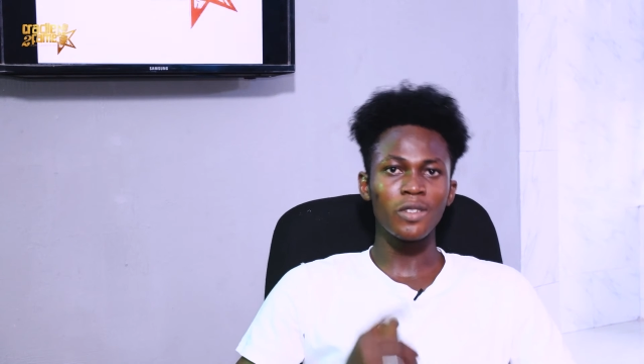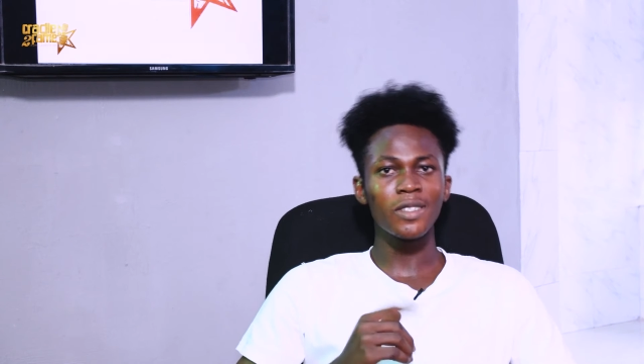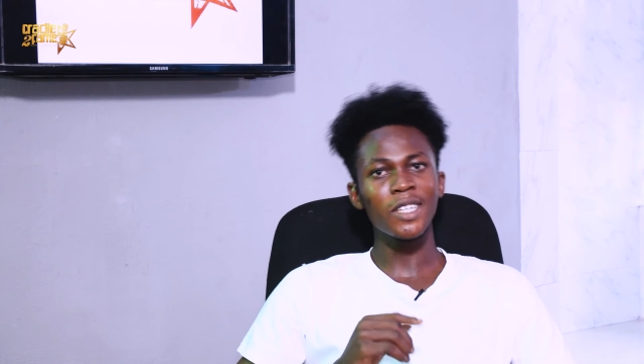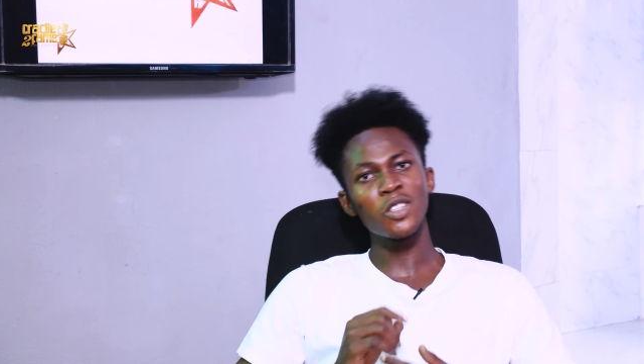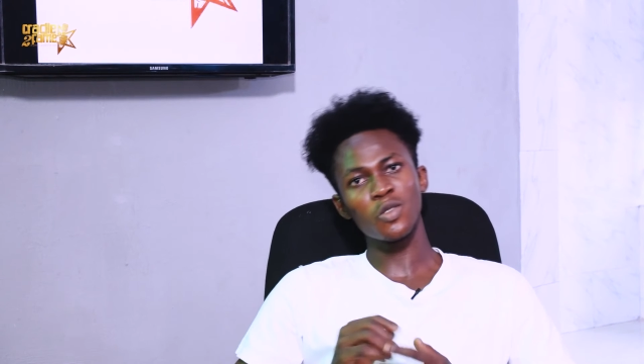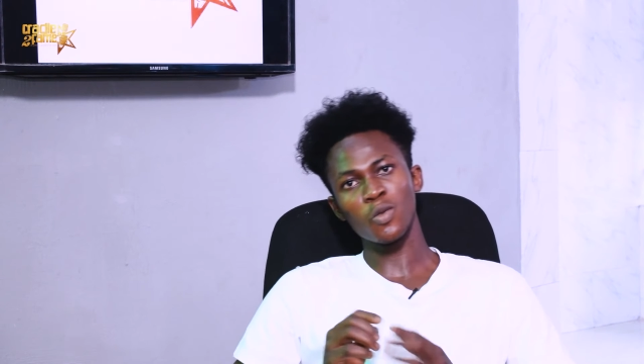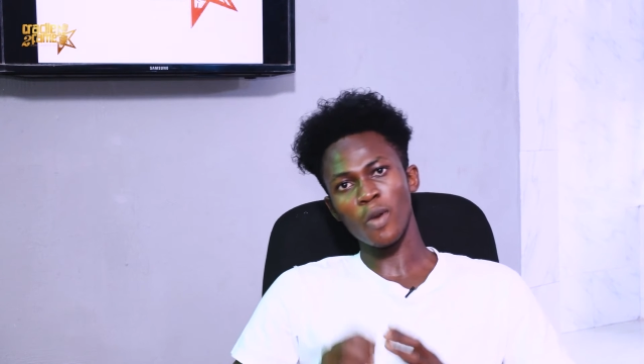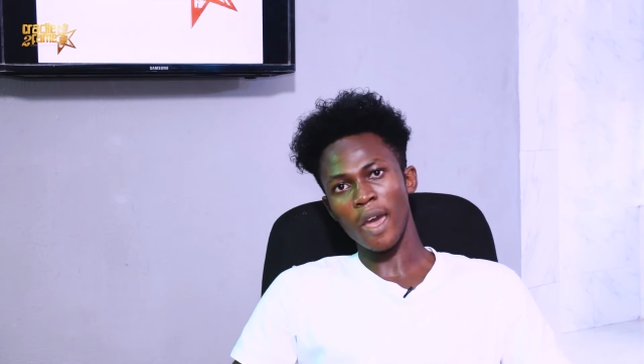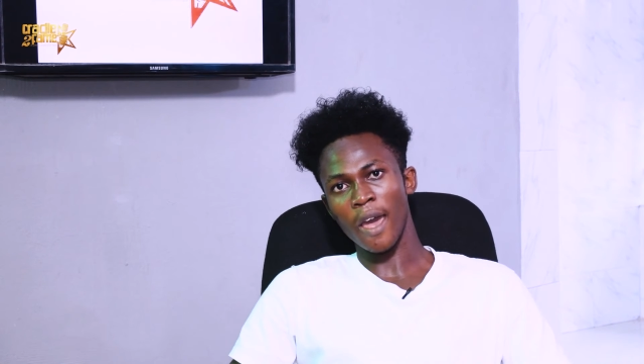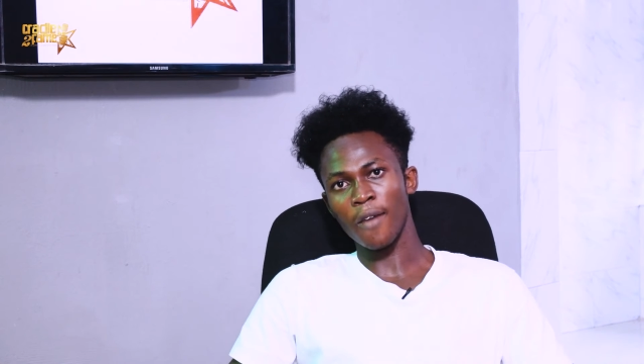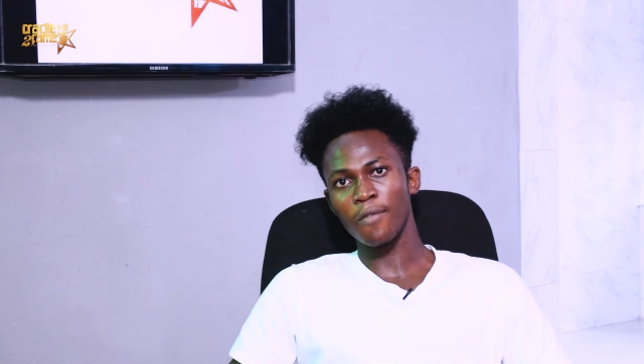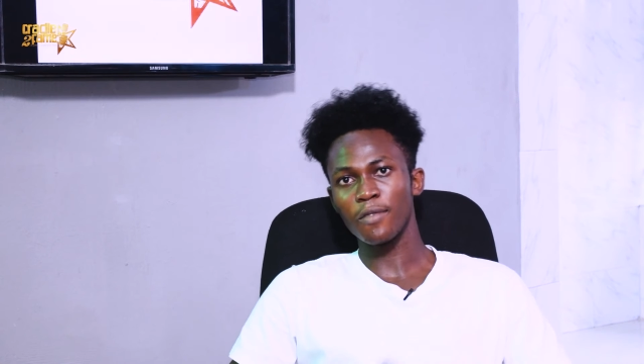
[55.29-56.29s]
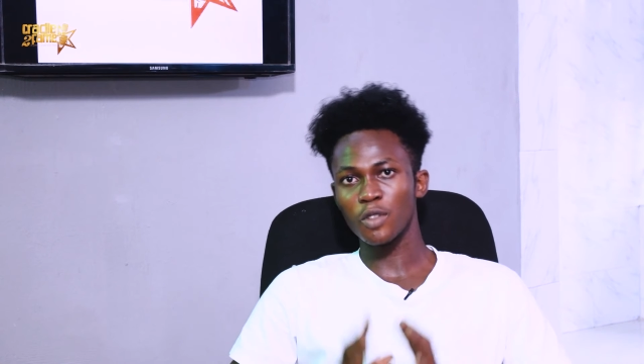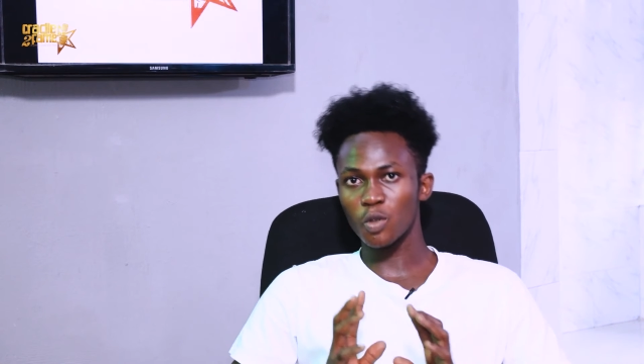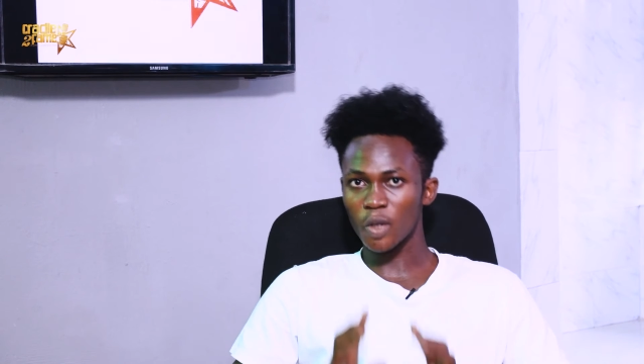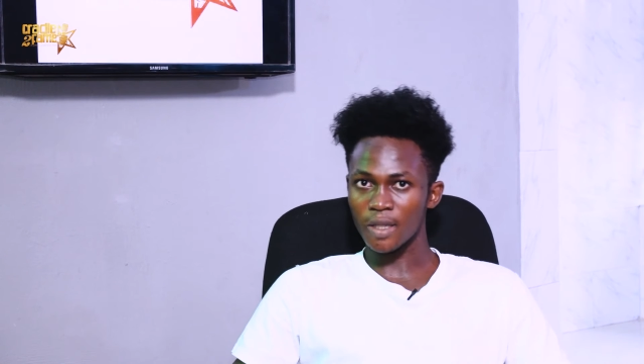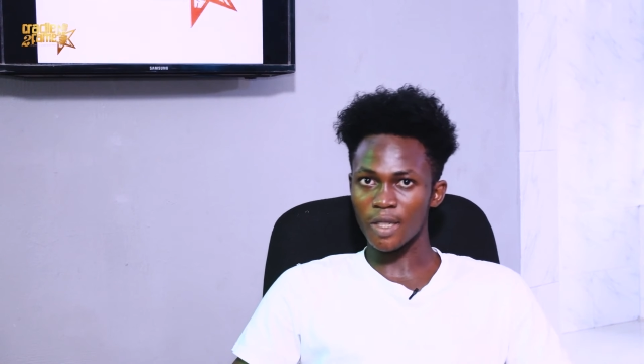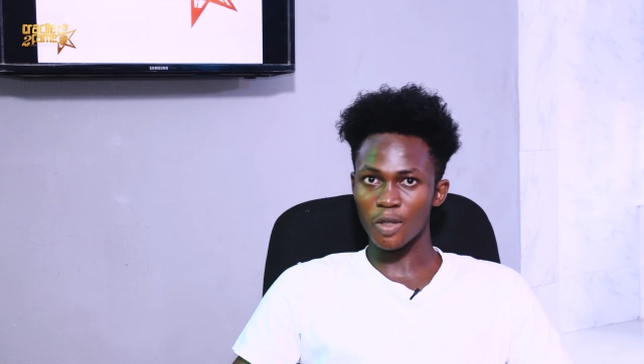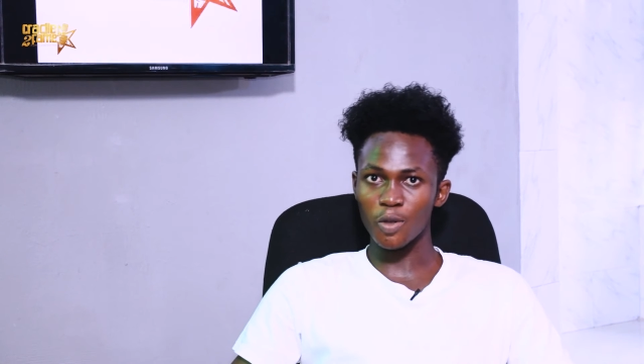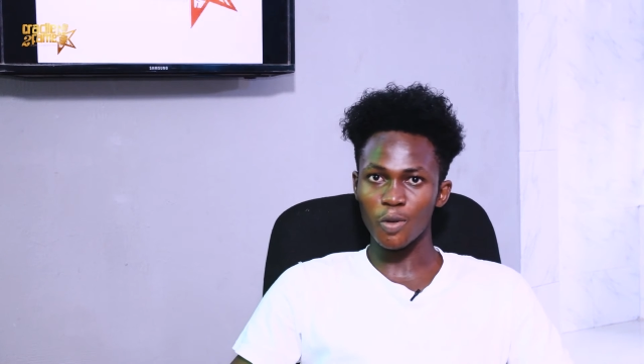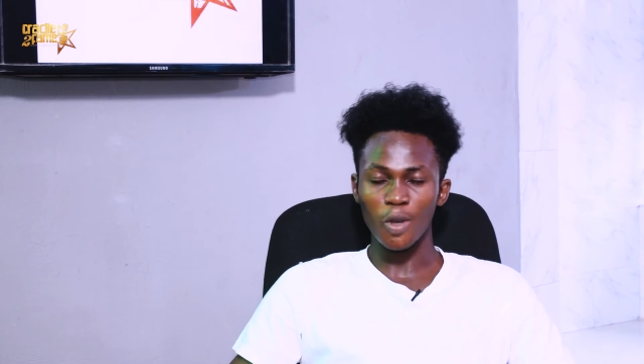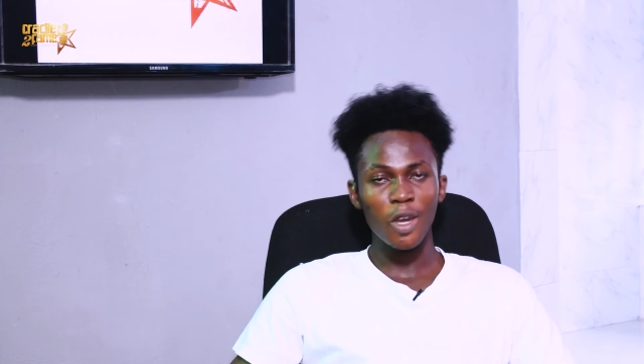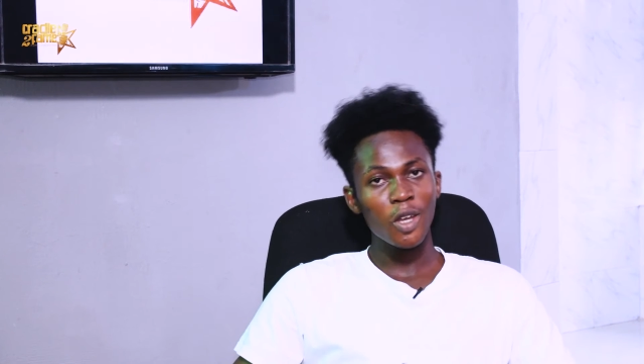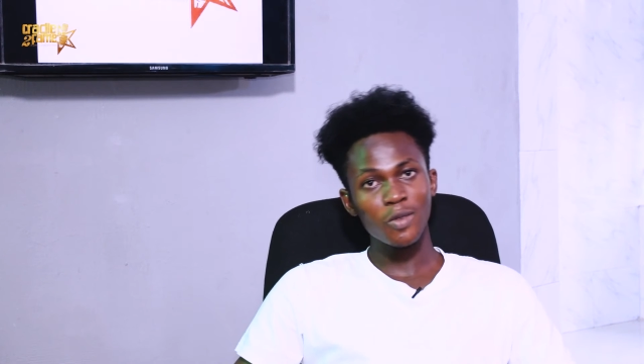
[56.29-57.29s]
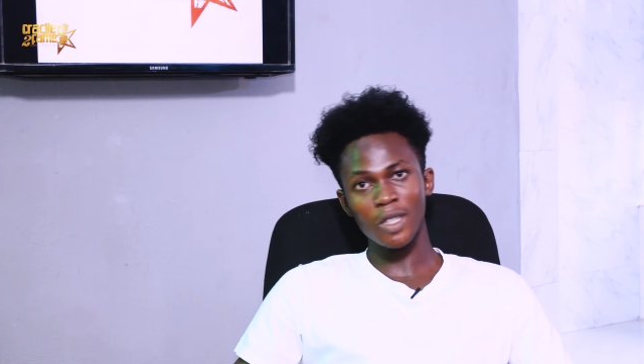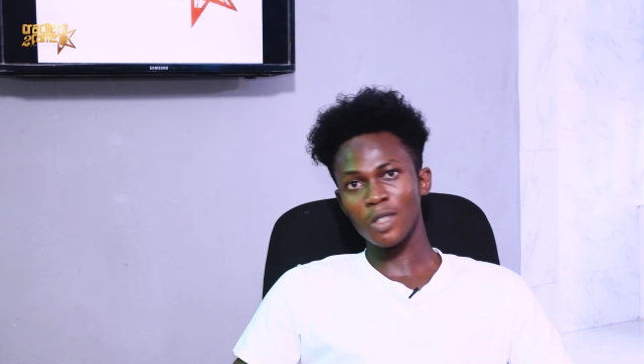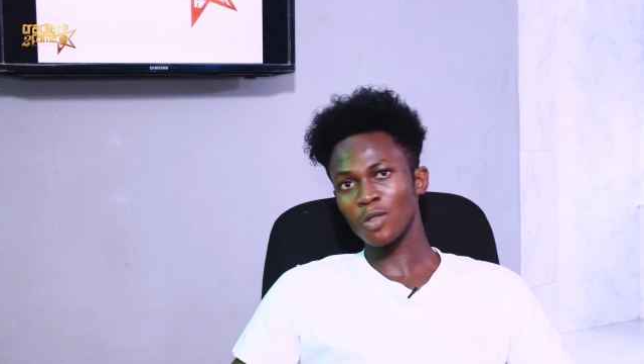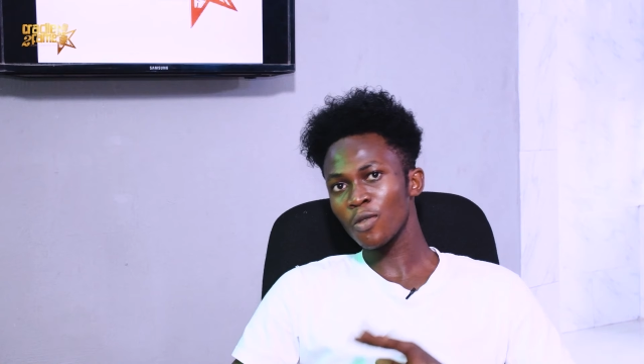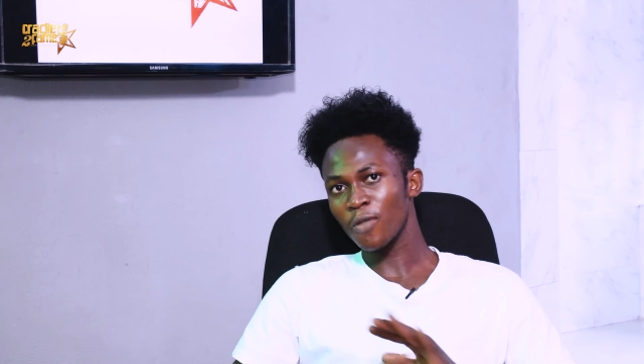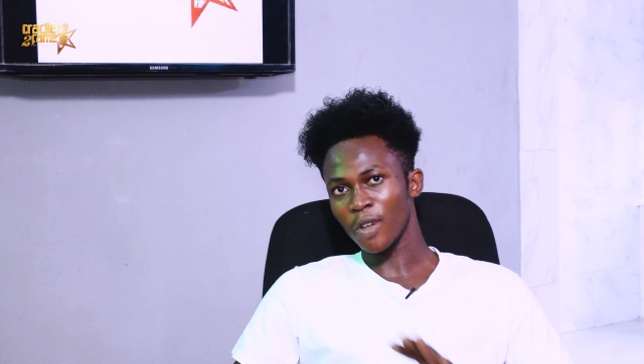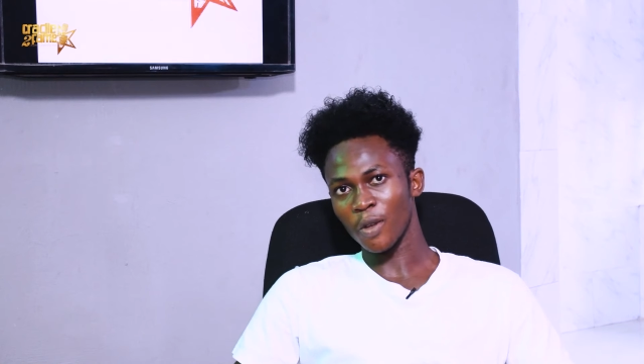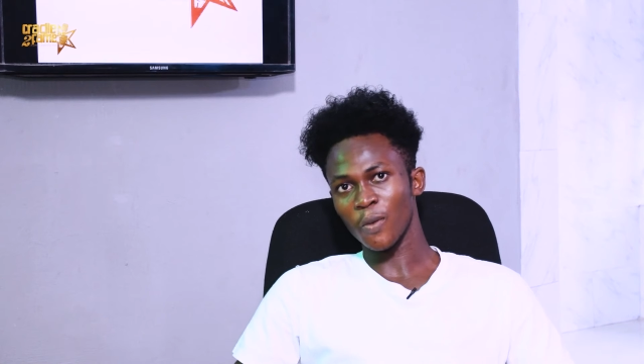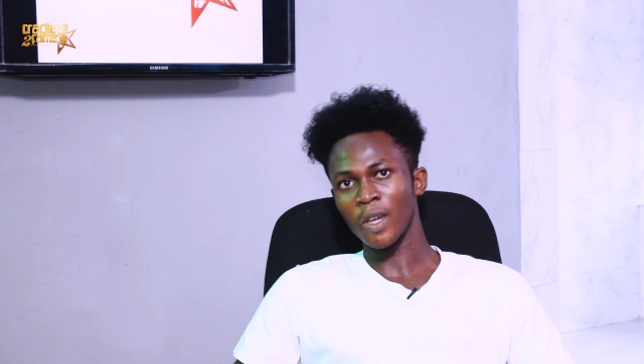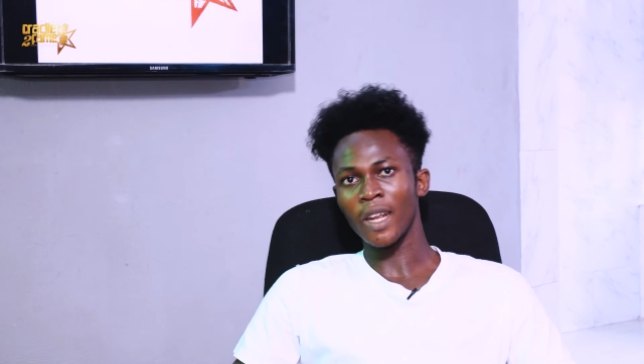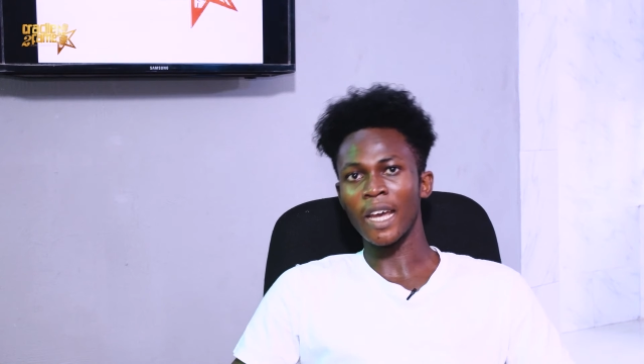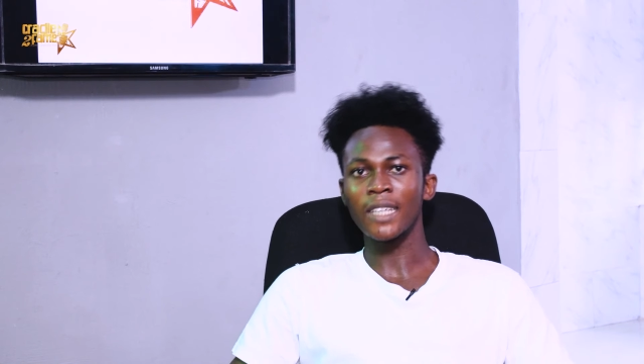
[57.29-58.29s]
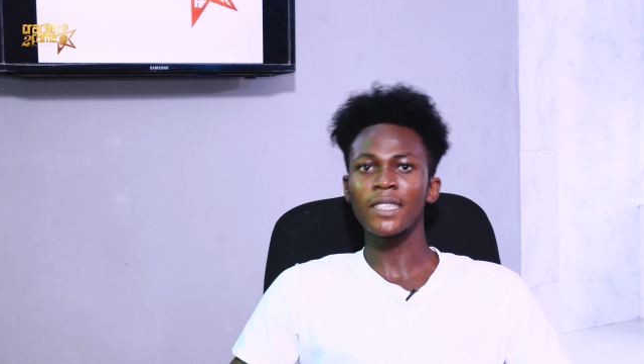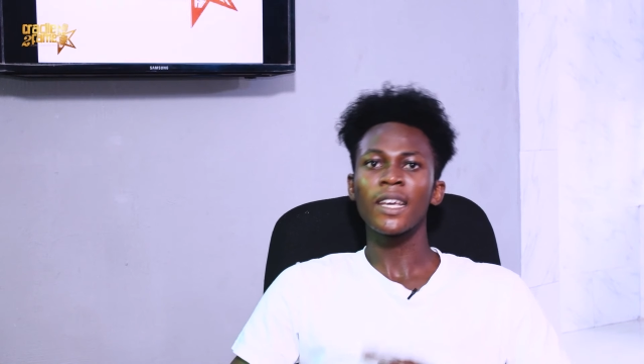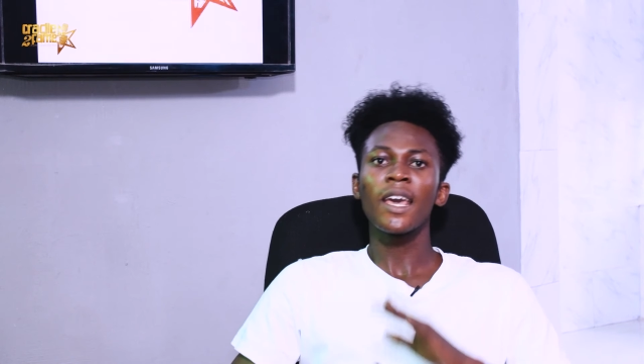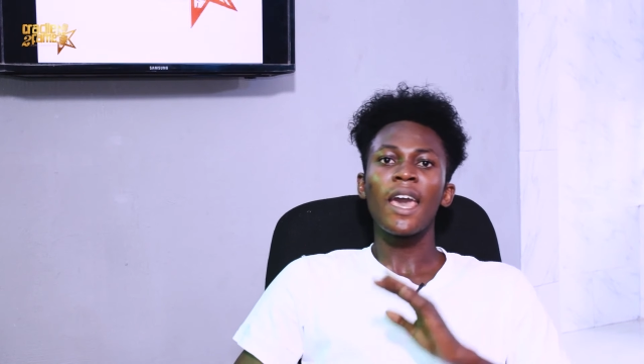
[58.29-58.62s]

C2F22 for the winners,